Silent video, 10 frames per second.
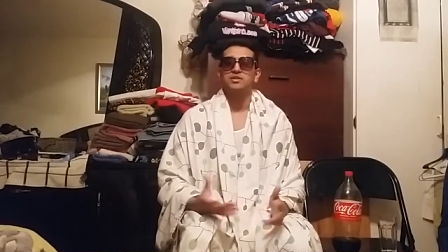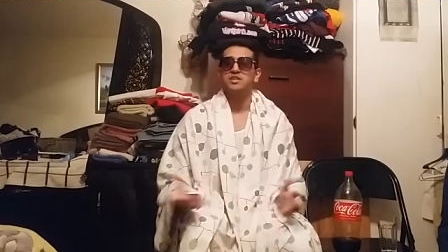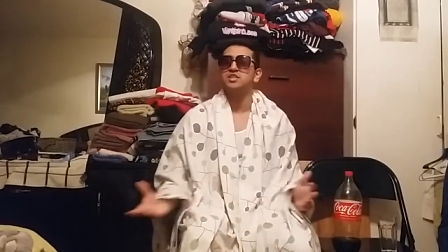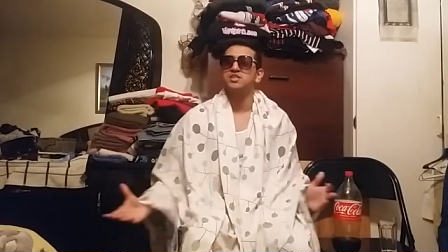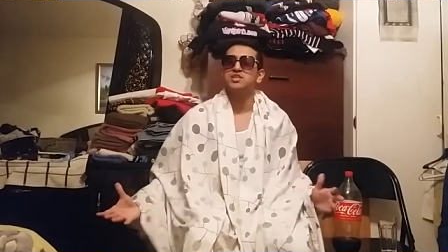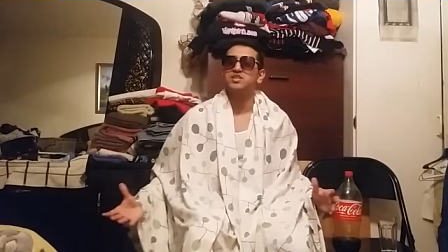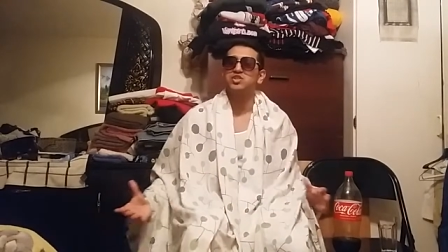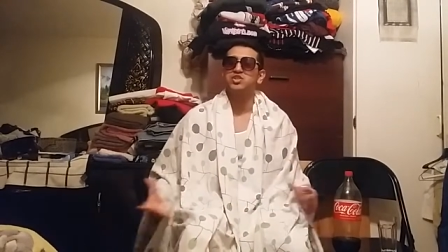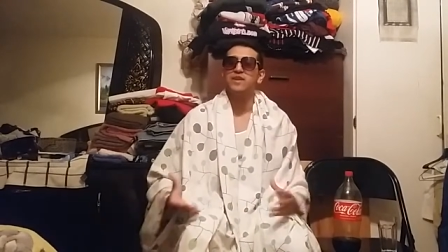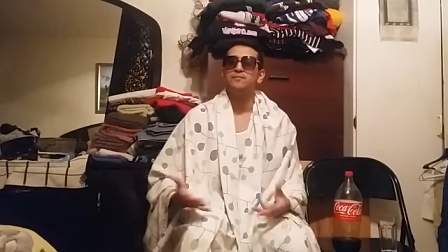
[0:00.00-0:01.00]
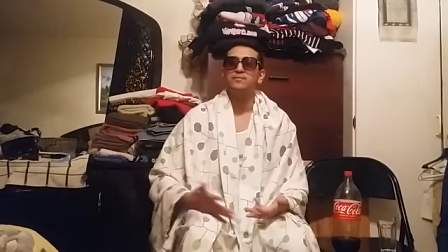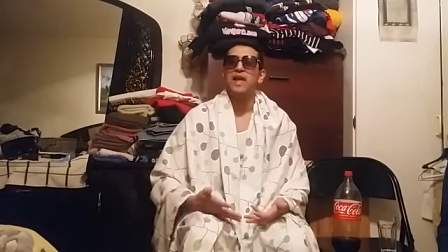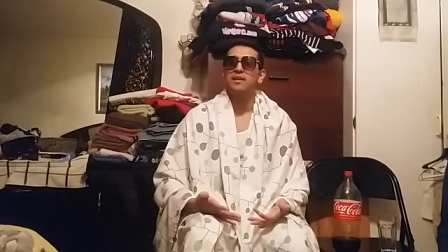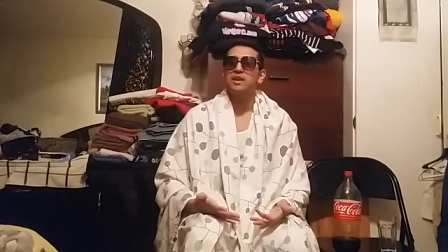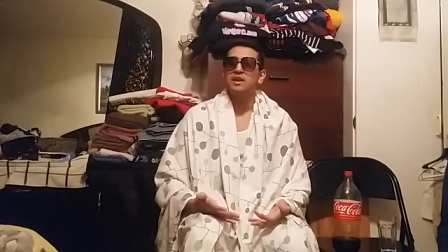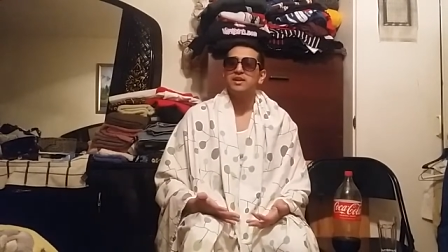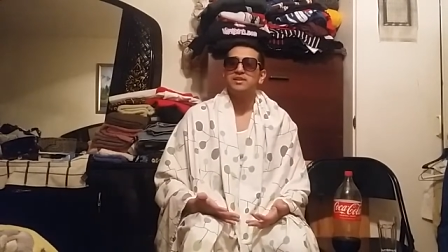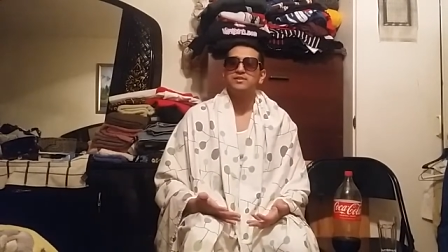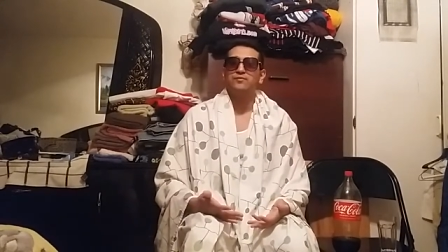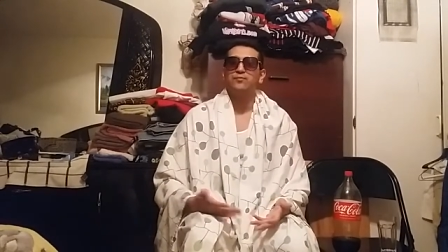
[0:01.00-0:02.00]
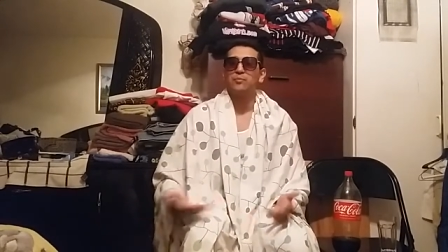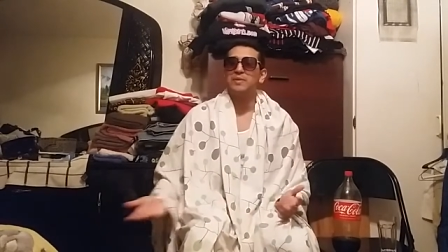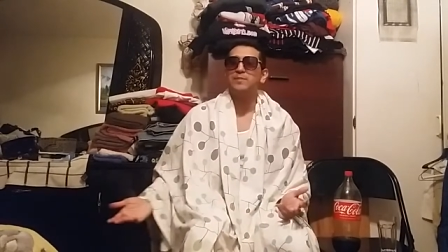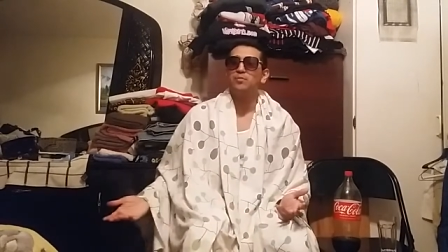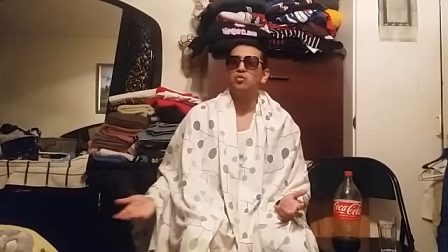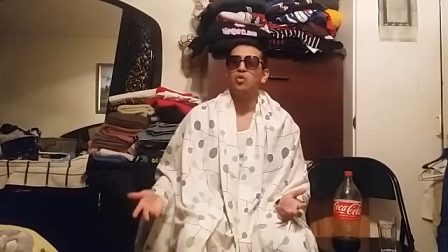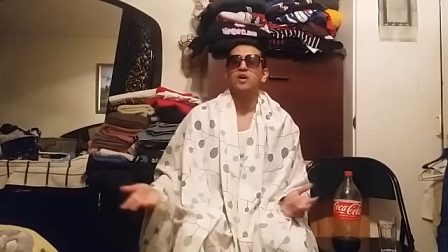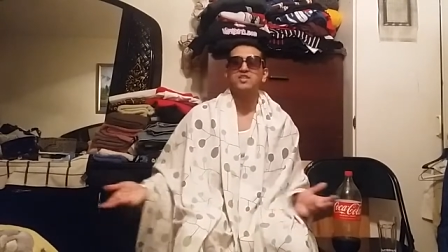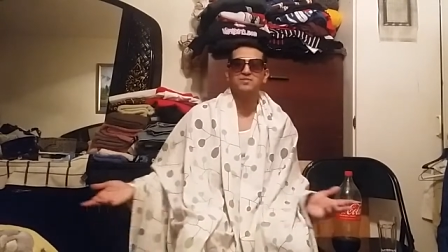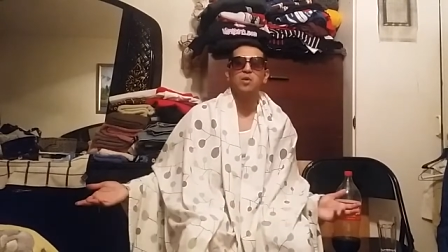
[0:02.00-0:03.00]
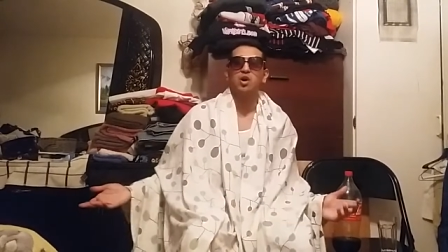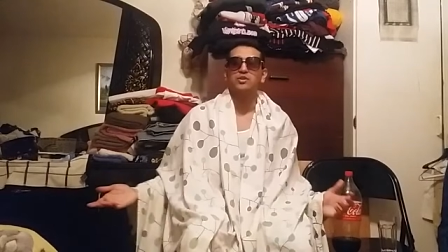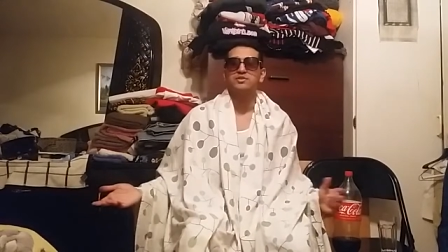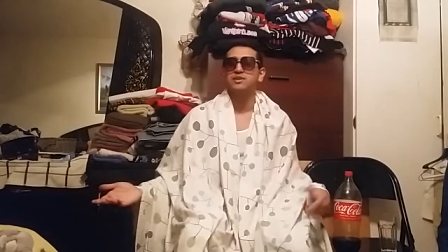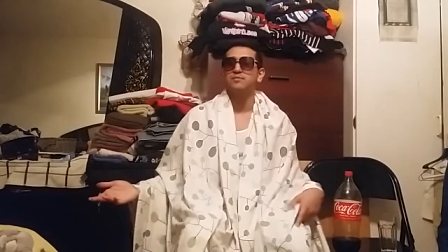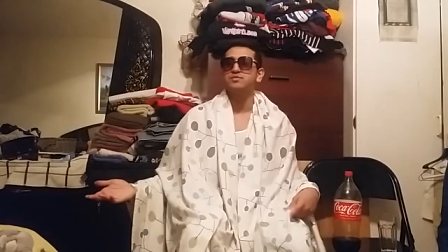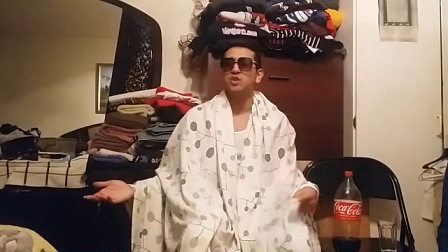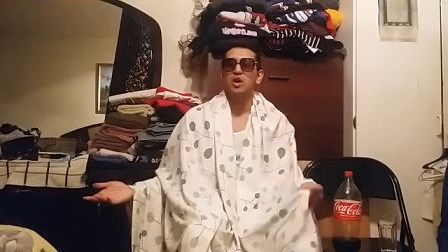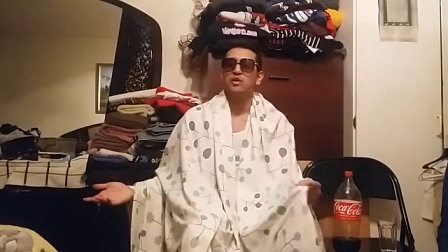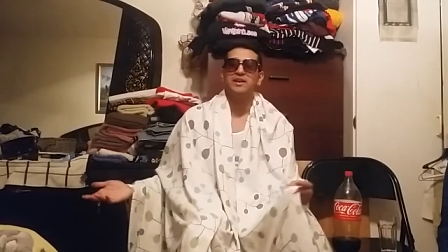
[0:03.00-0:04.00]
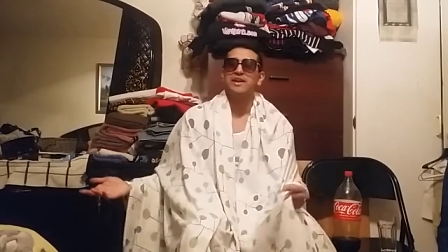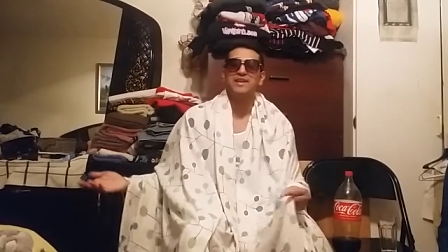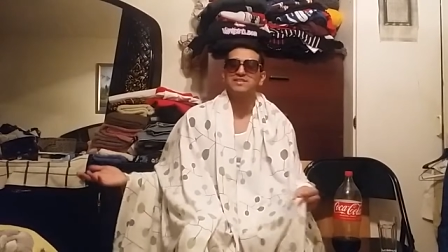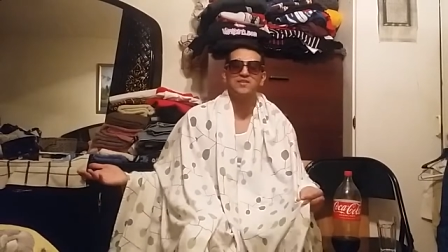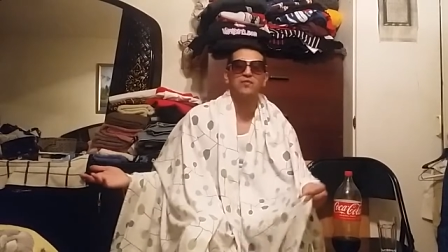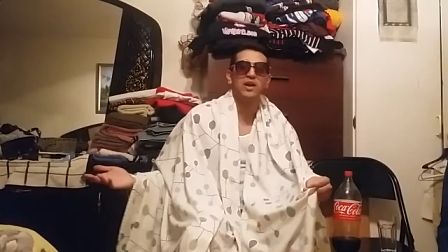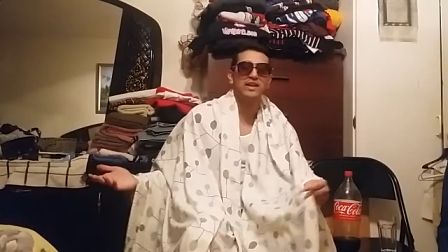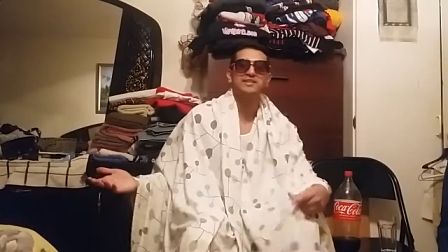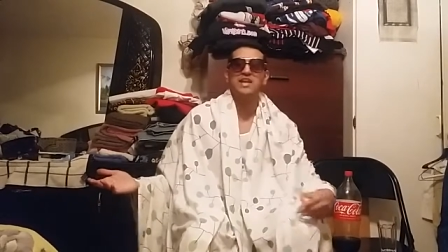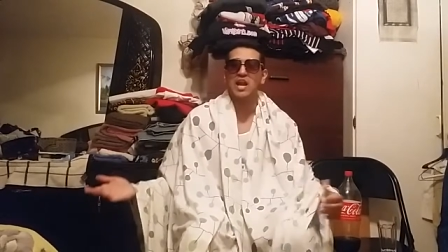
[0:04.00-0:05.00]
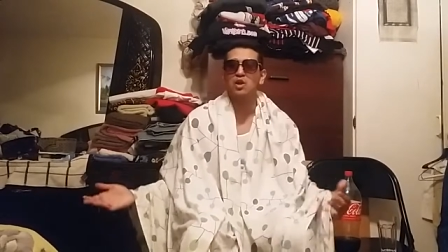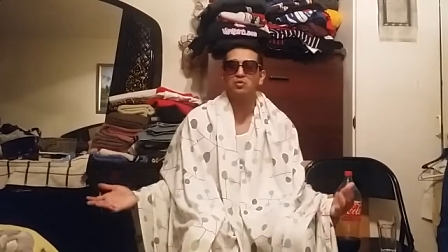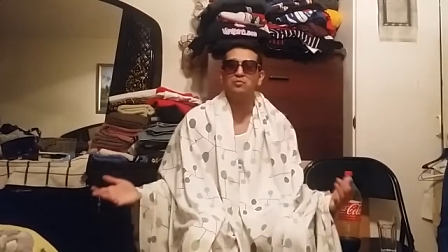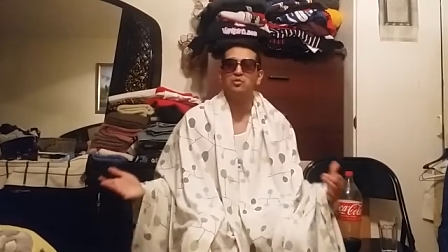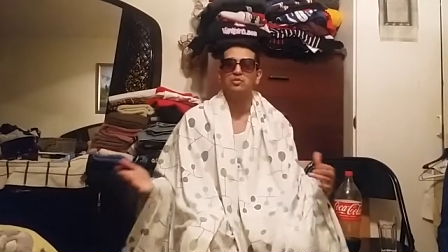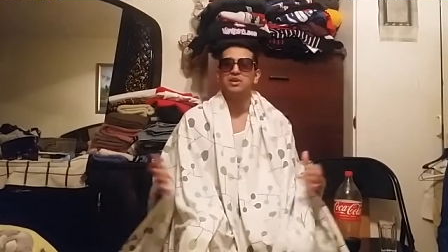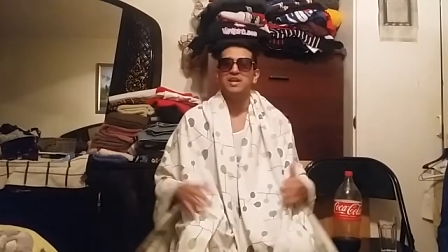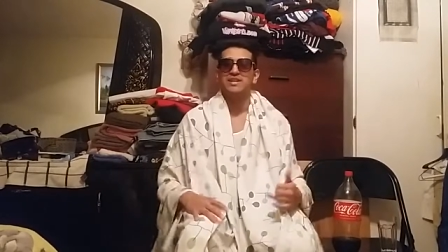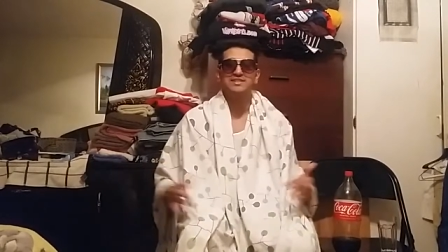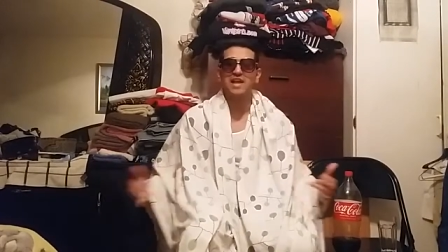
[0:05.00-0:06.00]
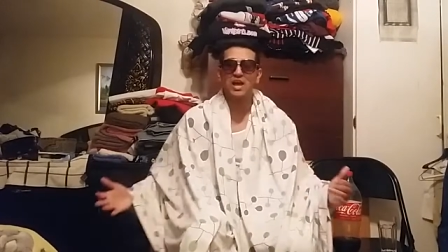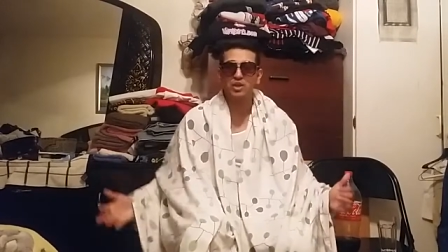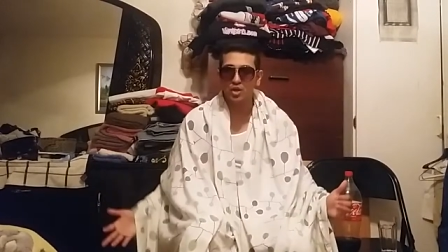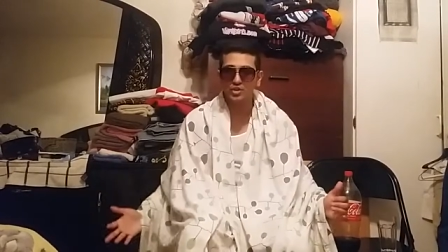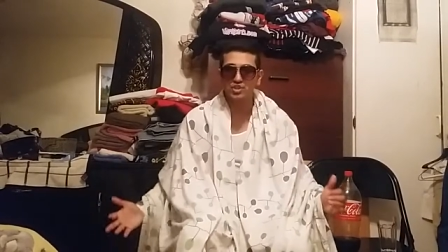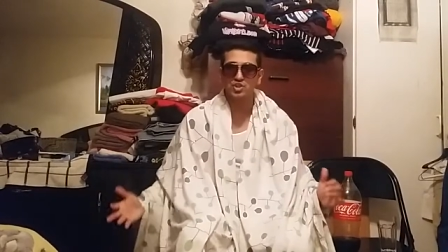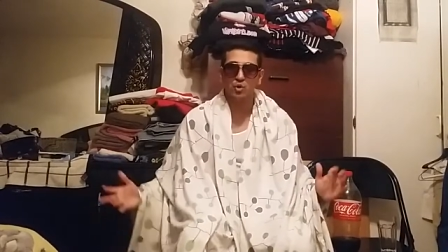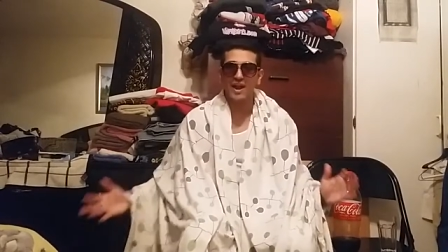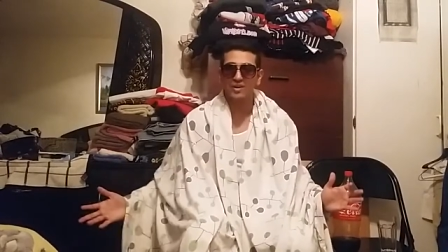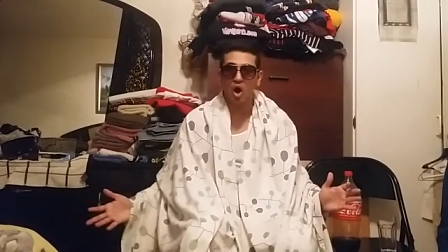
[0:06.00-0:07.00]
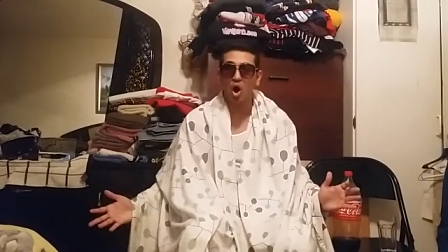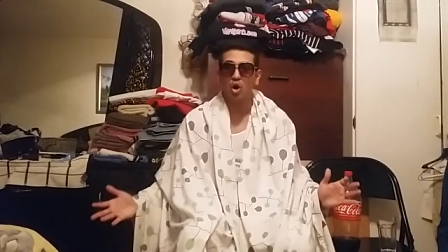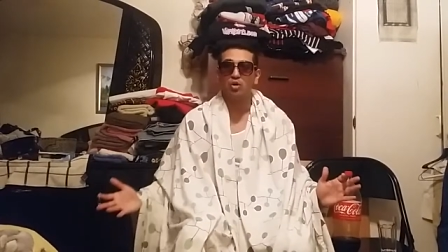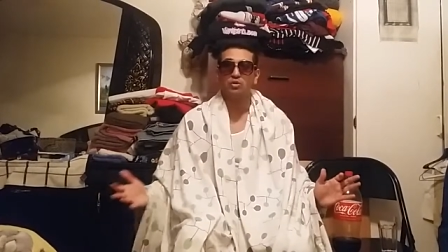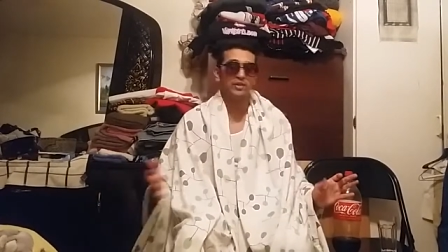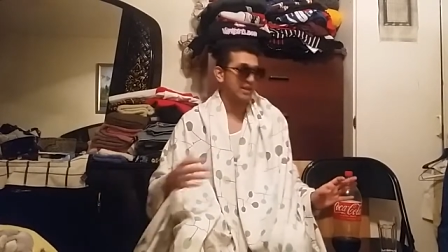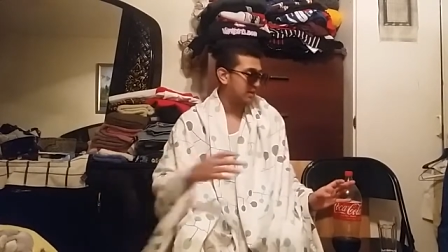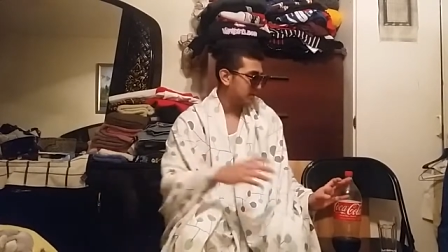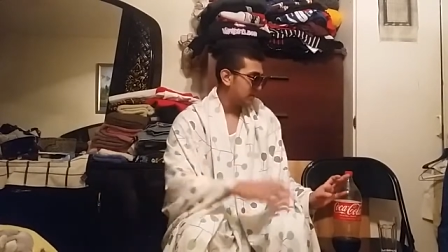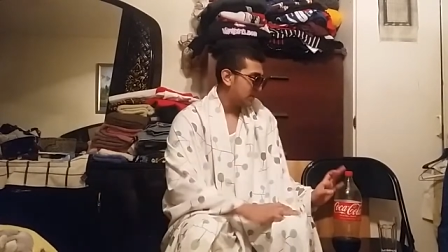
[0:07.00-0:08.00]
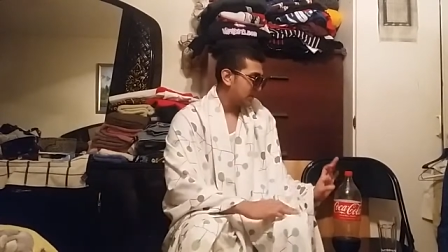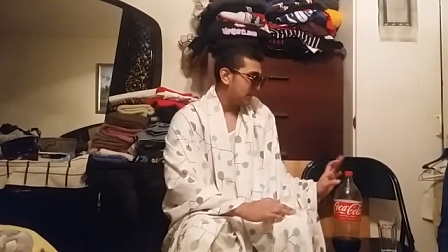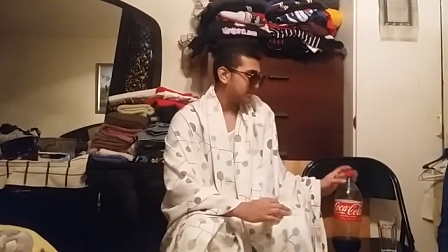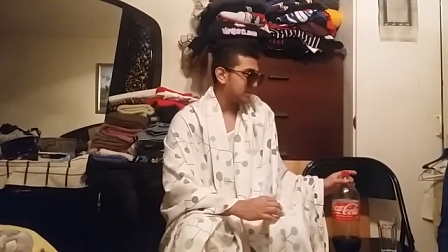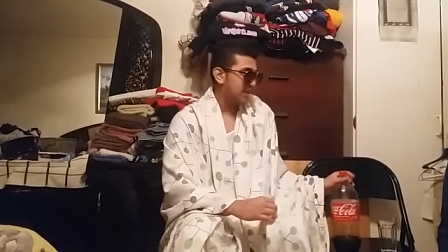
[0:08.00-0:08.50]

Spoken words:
This is just shit that, for people who are smarts. I'm sorry, it's fucking terrible. It's not a good show at all, like, it's